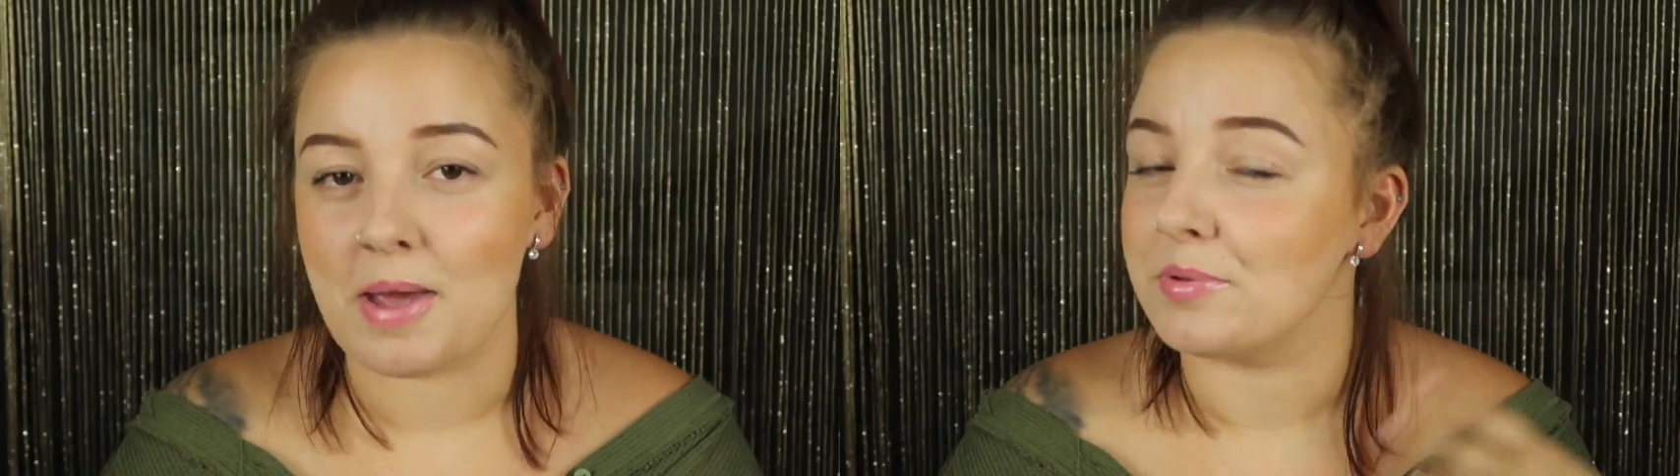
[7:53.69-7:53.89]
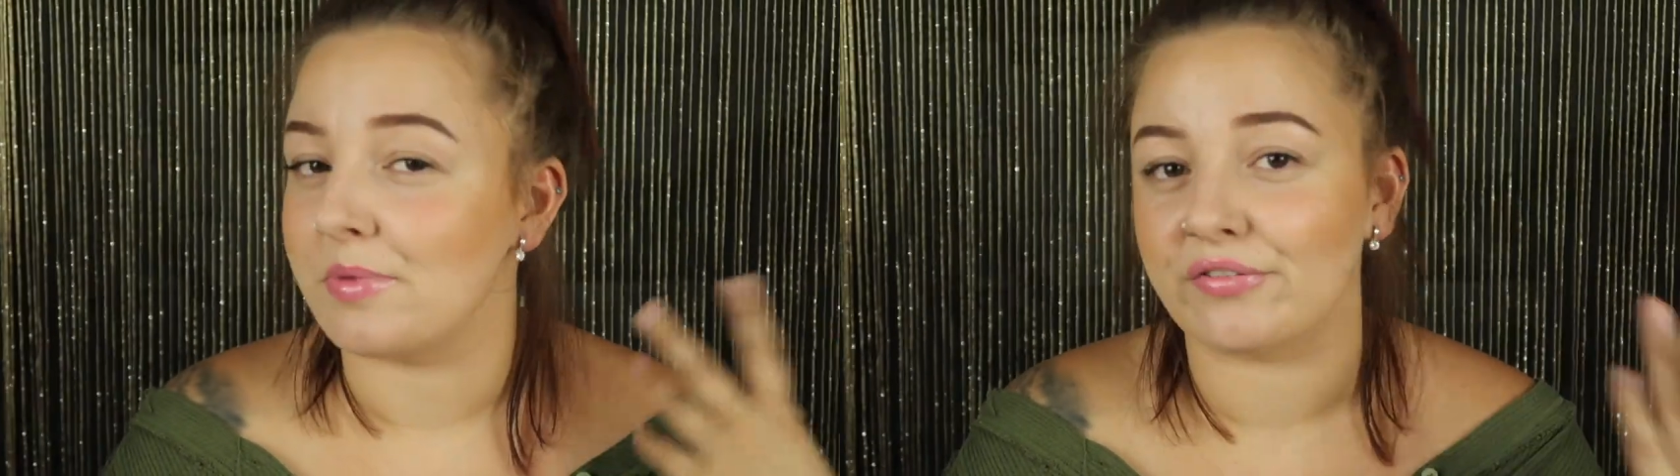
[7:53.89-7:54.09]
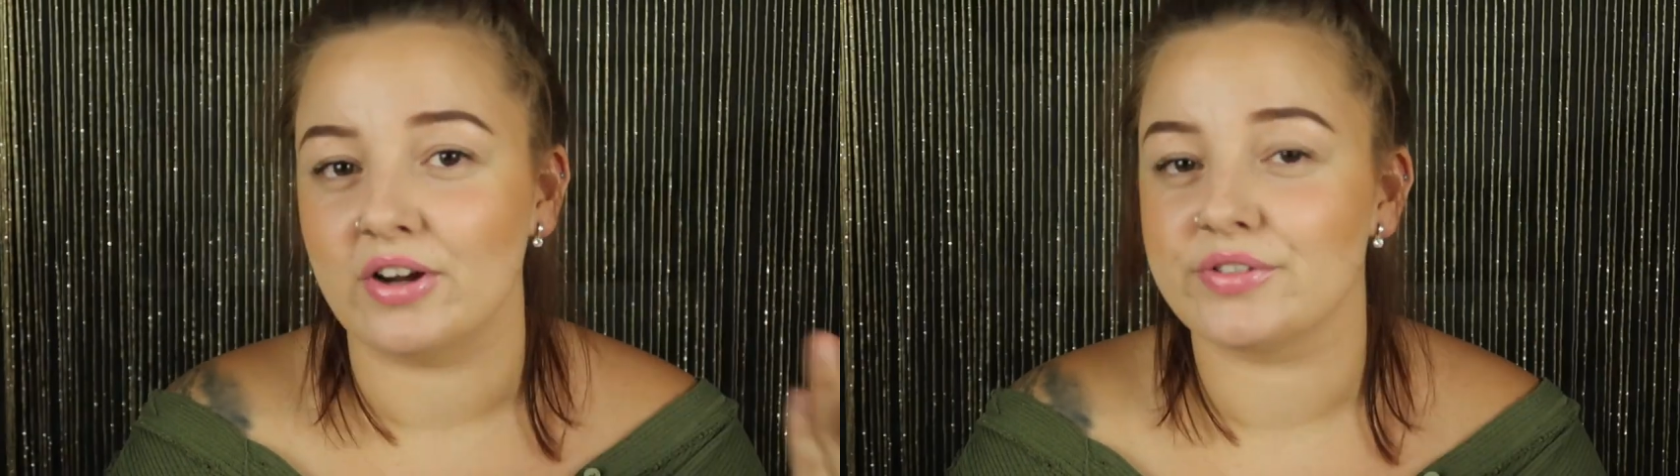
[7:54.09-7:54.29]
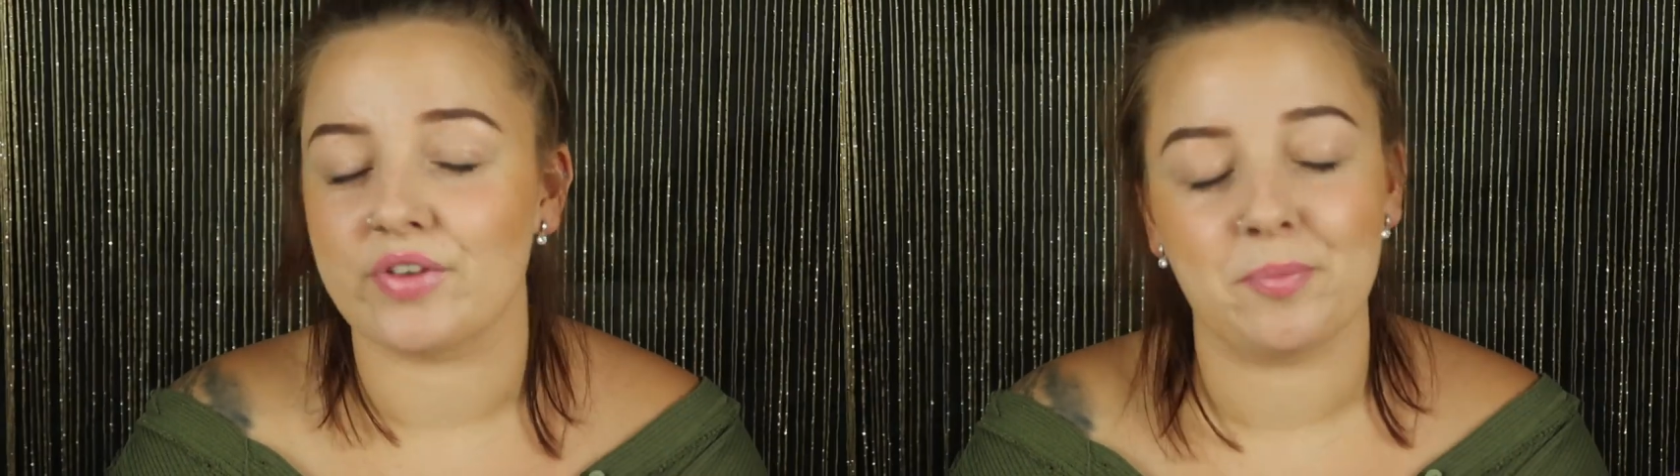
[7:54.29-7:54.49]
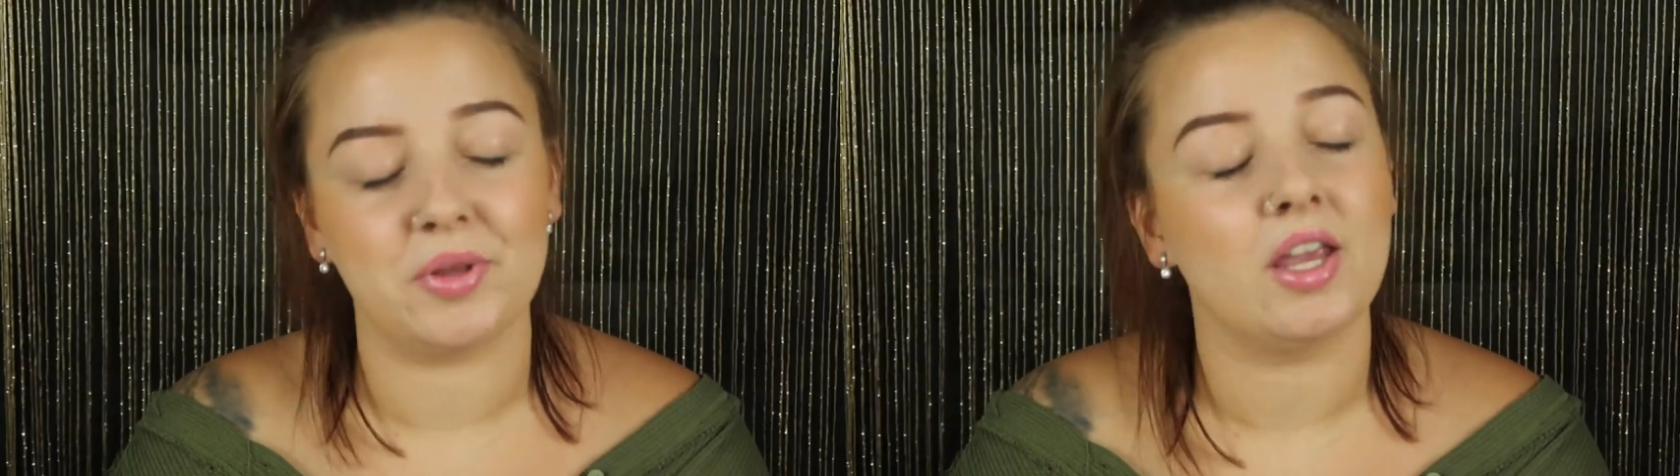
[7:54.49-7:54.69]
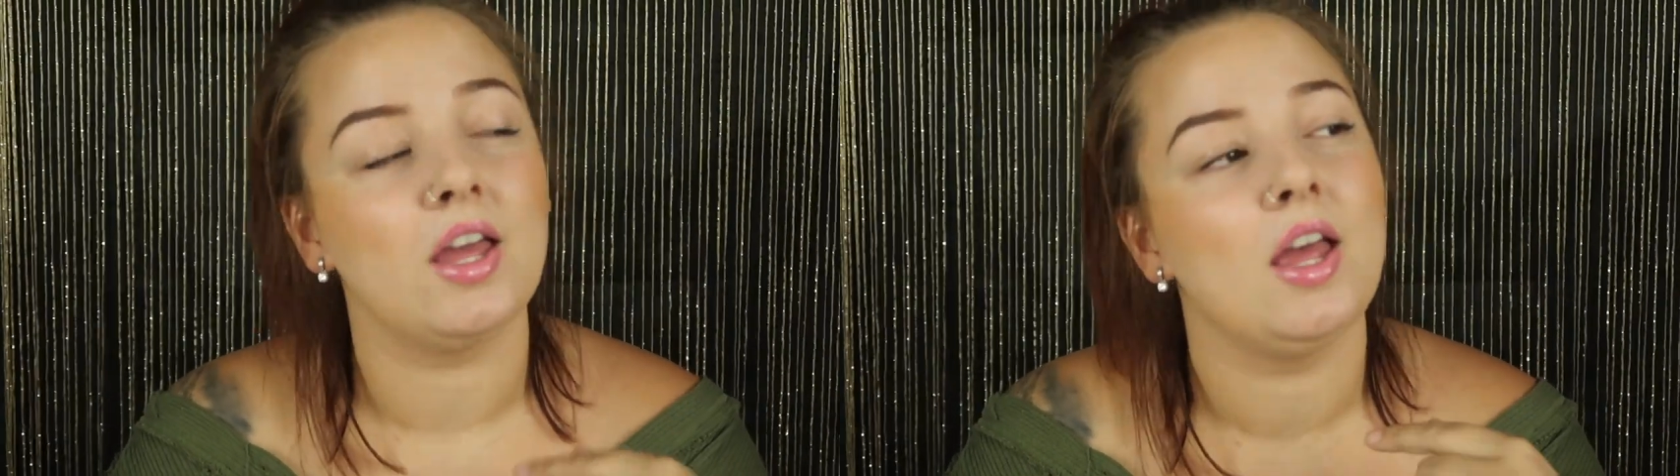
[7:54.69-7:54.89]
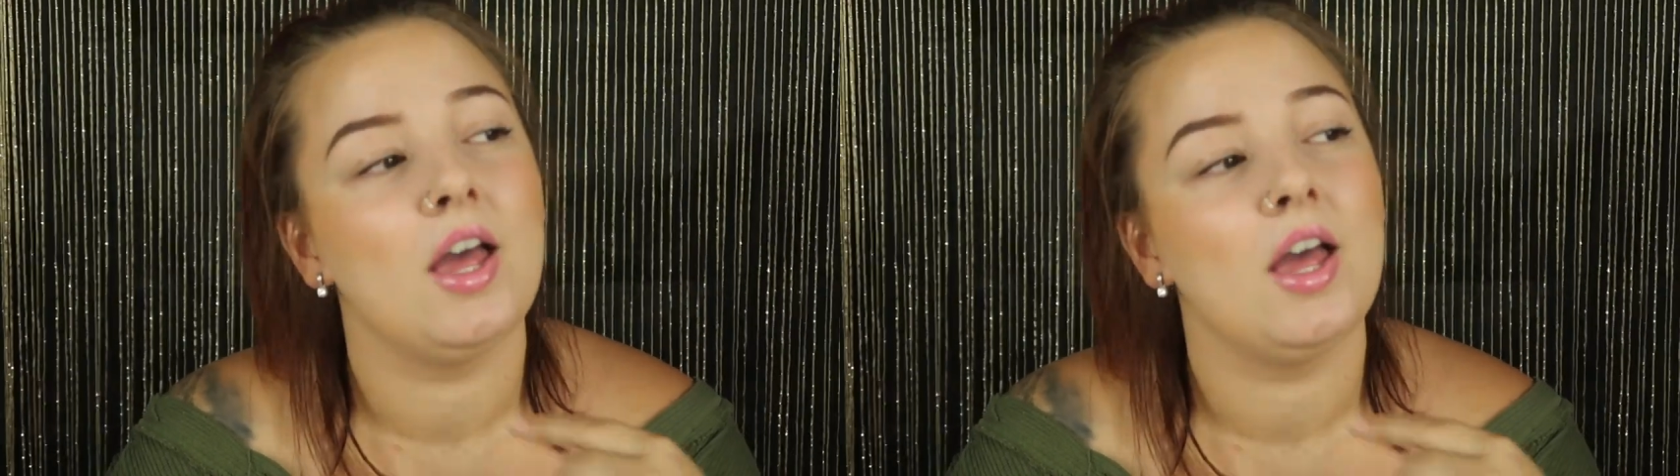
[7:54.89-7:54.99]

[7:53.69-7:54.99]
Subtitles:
maybe my friend's family,